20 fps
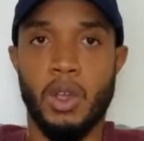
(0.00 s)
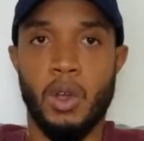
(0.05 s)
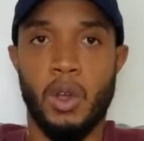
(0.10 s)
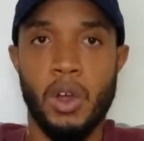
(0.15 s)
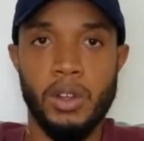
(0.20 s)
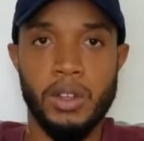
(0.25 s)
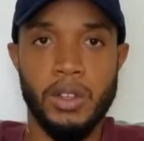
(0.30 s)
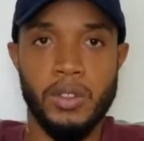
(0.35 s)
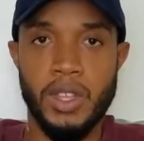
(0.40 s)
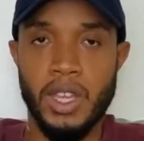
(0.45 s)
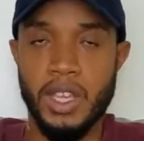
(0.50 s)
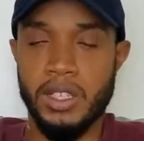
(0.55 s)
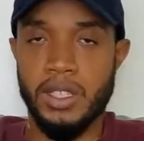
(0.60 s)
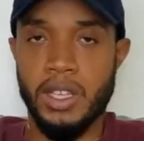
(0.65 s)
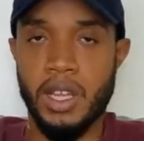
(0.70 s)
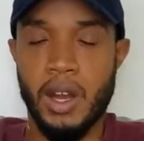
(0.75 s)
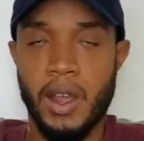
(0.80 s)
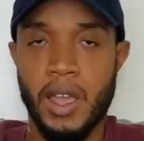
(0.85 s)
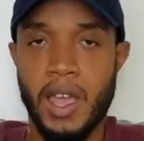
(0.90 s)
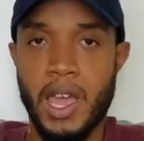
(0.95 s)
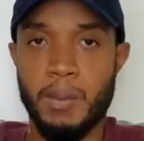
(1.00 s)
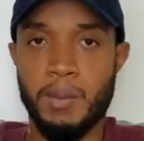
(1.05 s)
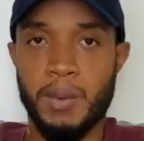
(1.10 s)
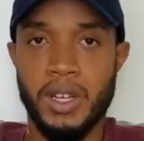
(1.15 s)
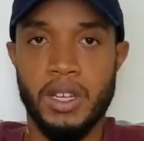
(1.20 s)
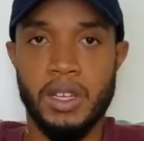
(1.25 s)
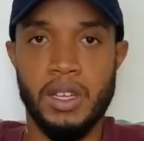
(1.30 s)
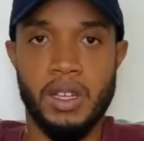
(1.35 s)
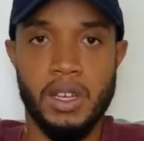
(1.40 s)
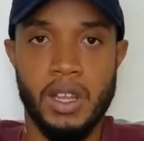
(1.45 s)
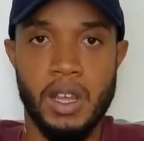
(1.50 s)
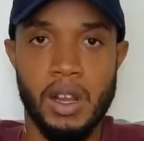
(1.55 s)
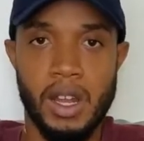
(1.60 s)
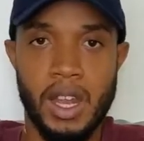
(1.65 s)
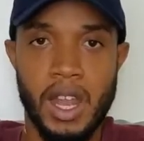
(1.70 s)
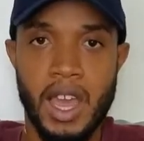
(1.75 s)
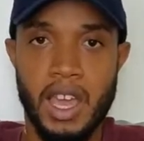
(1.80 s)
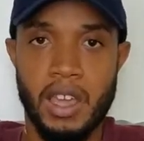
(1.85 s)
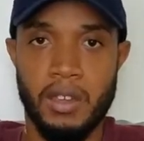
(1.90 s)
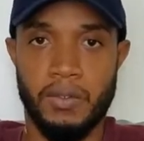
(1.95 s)
all the things that are happening in their
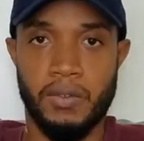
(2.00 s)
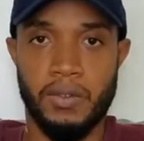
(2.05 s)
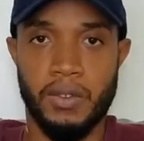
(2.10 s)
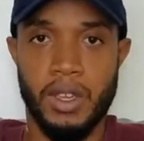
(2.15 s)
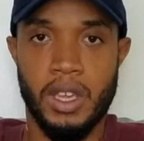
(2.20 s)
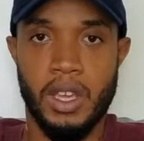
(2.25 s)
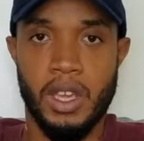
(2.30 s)
life,